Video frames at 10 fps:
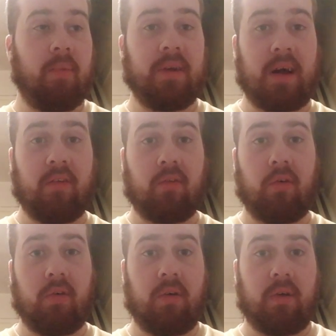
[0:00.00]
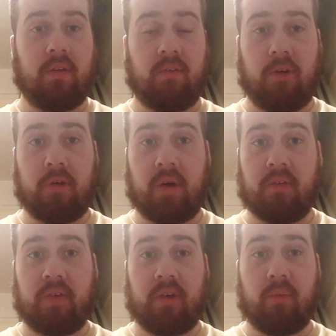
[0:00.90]
My dad's got this flu kind
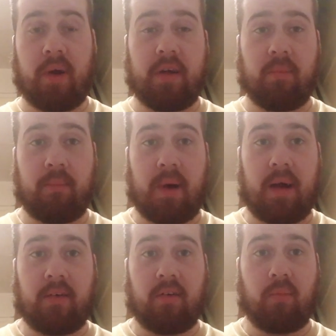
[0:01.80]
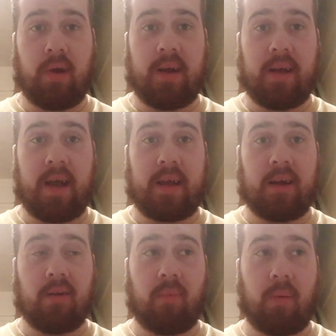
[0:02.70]
of thing where his back is really
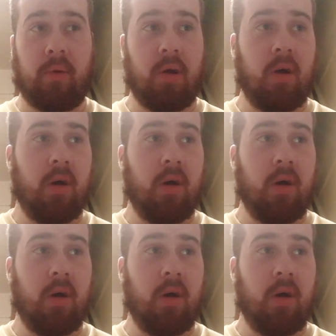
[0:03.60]
aching at the moment,